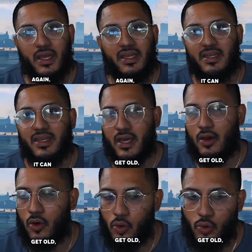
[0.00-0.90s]
it can
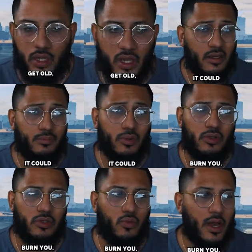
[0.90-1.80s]
get old, it could
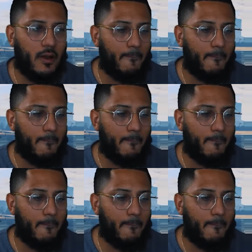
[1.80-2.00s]
burn you